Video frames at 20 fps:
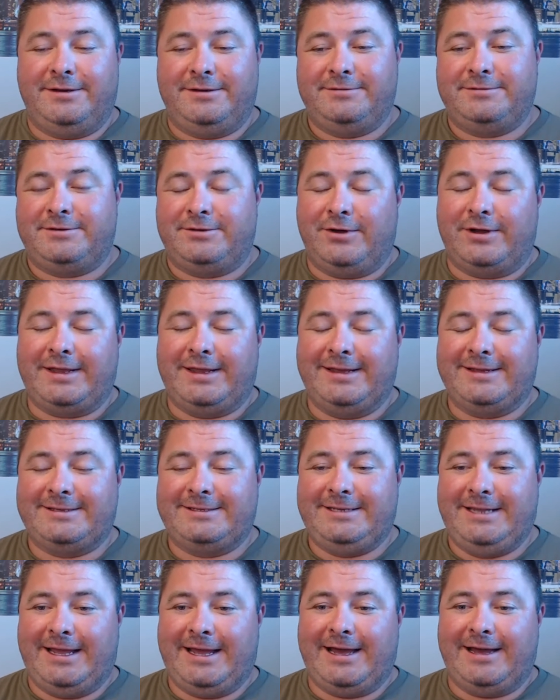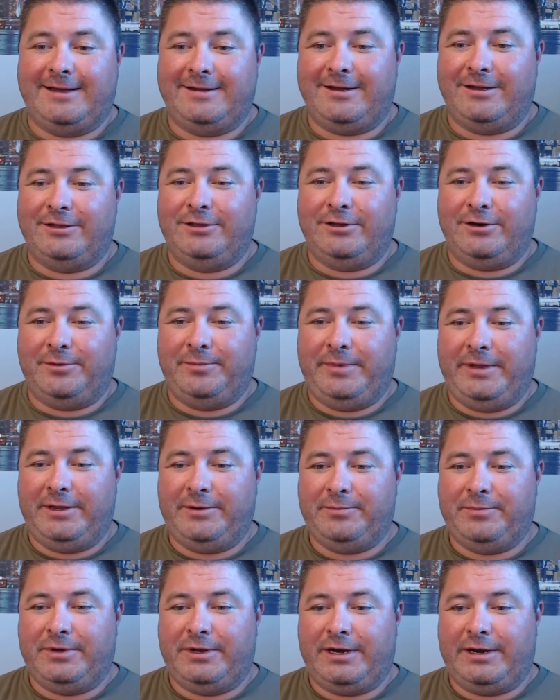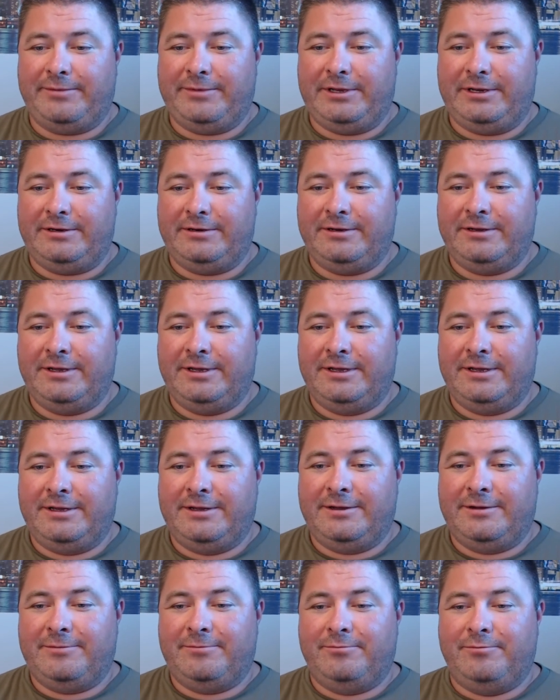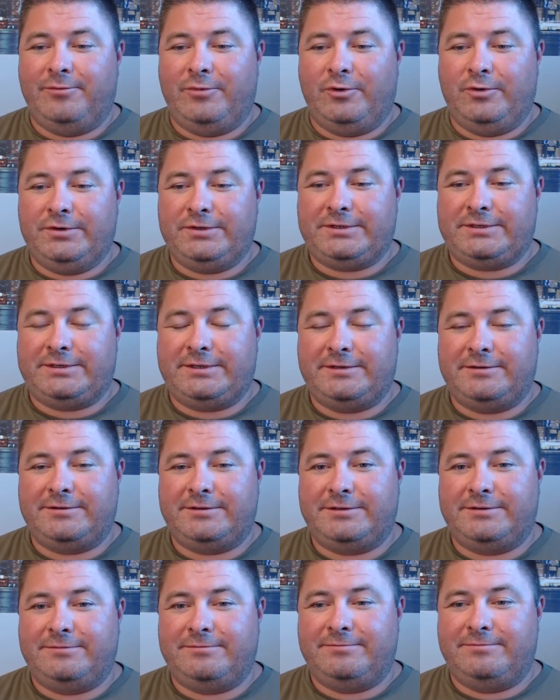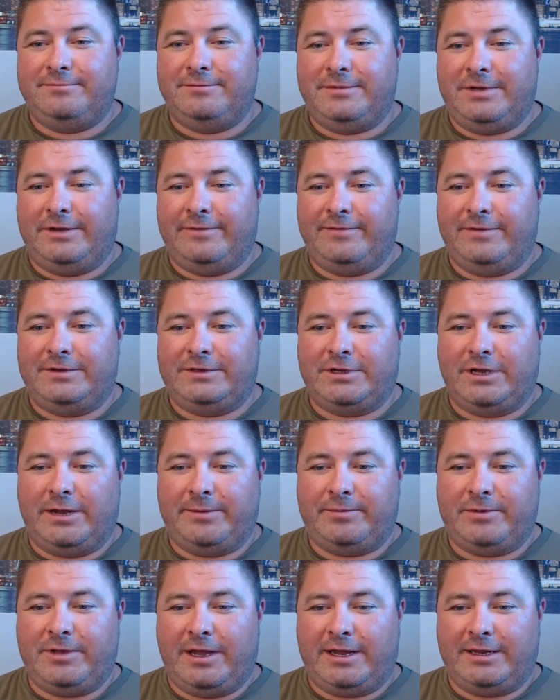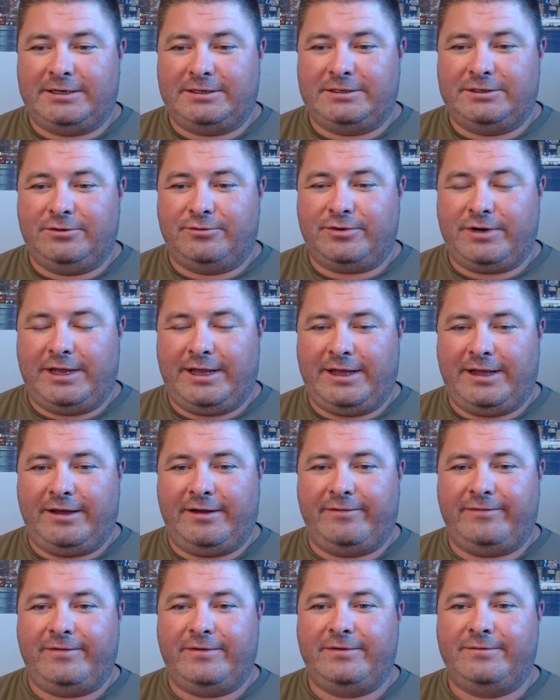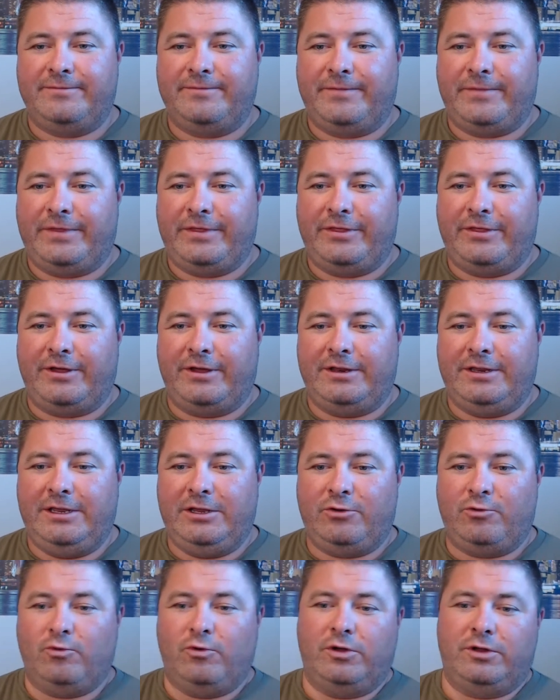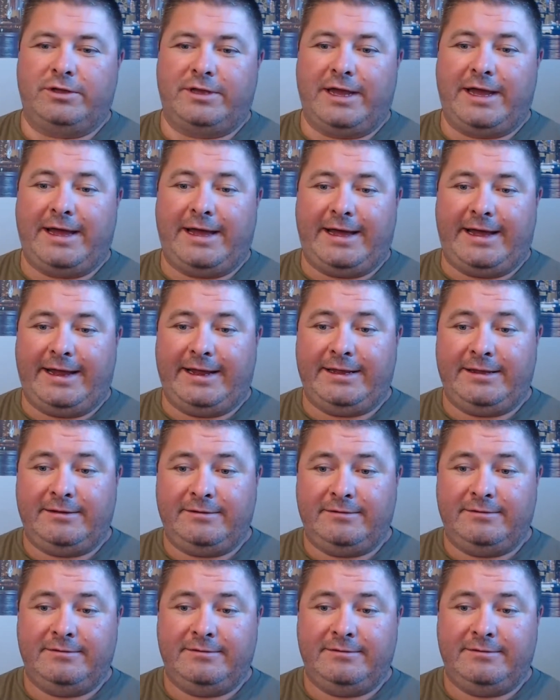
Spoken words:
So I guess, yeah, a little bit. But I mean, most of the top guys don't have the equal guy